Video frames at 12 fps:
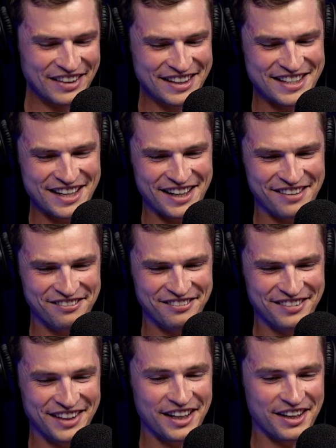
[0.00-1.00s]
But
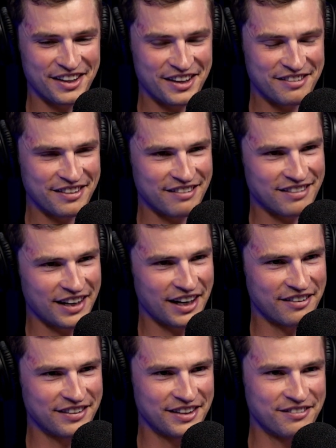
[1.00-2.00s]
I've hung
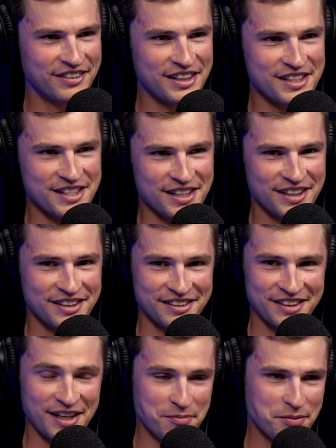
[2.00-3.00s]
out with him. He's
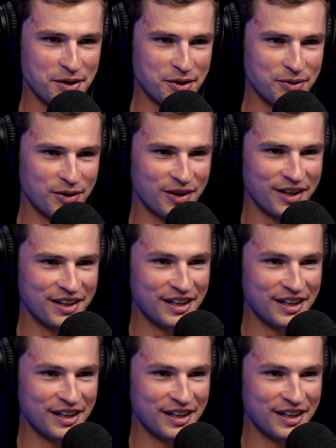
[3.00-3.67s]
pretty cool guy.